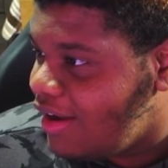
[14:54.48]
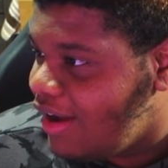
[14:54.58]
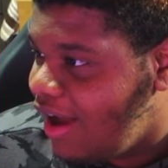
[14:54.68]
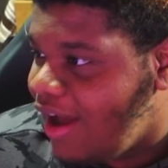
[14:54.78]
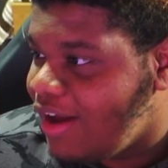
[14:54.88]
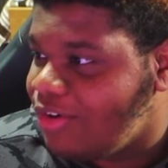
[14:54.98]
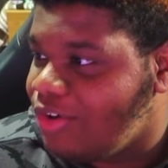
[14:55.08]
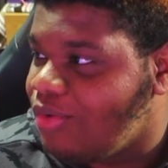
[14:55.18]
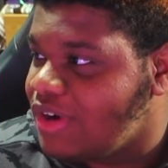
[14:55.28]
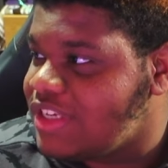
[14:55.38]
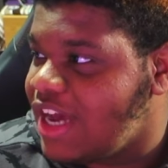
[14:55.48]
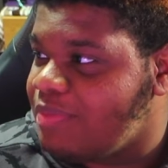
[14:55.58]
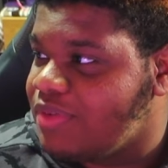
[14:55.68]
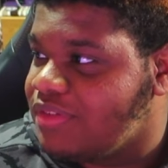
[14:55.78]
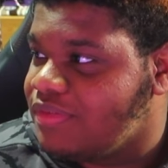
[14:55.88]
I don't know what type
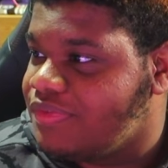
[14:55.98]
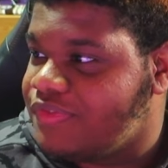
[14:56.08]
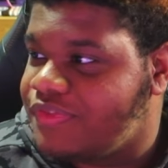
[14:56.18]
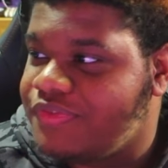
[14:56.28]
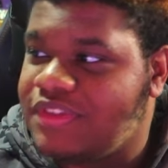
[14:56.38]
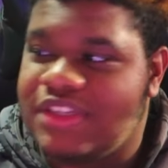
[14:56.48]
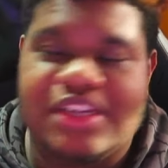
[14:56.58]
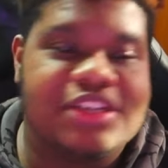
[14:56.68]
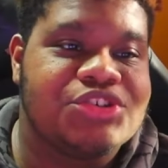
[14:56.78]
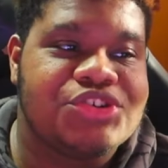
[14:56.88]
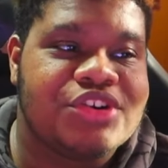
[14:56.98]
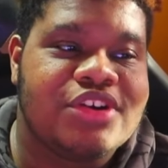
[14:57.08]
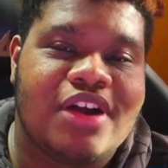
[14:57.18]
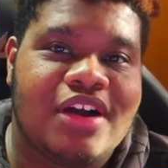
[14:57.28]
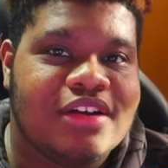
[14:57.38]
of
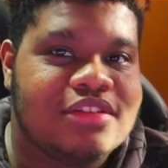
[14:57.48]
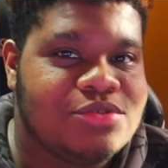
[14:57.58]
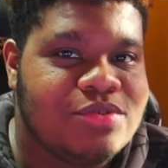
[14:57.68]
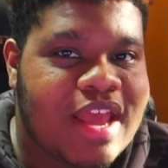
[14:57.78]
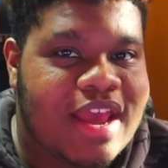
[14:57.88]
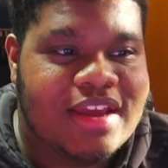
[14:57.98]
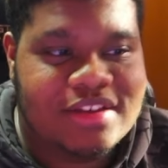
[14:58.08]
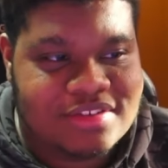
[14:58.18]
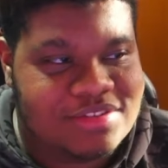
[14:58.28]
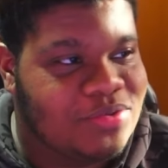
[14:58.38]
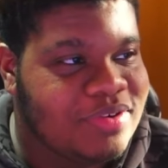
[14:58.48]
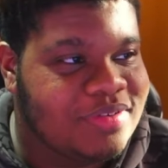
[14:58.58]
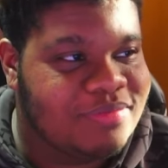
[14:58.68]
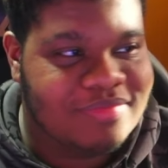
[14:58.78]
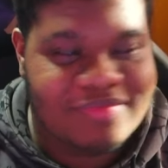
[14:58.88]
teaser uh, two K is
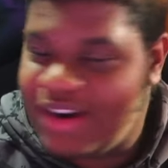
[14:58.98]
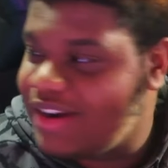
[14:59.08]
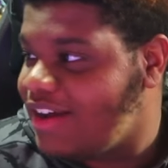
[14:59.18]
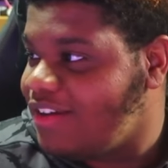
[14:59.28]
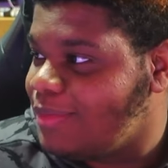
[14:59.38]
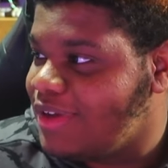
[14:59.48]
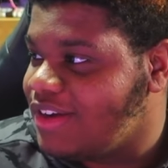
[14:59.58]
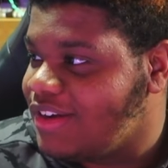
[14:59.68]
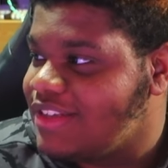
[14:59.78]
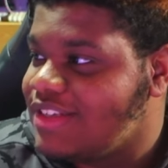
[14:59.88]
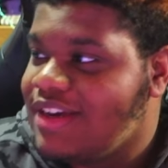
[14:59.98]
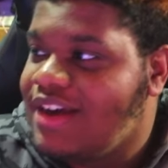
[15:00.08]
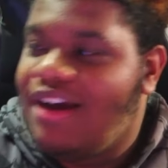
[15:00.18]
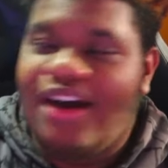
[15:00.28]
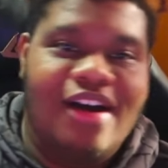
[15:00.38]
doing right now, because
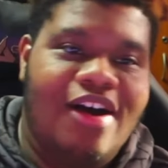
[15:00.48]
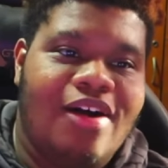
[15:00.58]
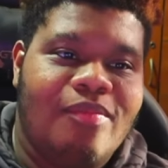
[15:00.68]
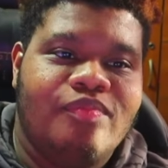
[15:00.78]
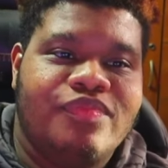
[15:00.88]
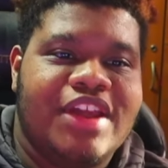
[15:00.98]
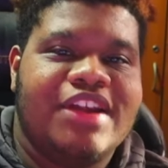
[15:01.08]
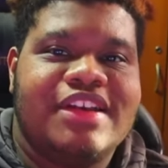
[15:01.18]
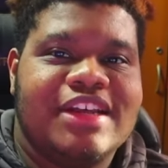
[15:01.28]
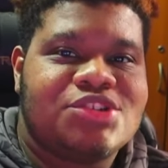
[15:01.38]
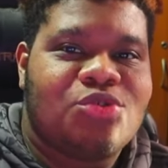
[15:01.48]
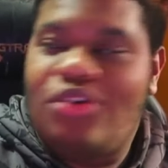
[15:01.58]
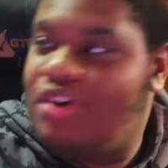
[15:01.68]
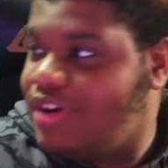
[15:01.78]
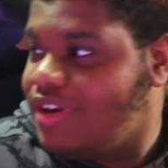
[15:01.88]
um, their
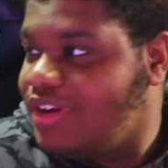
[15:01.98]
Discord,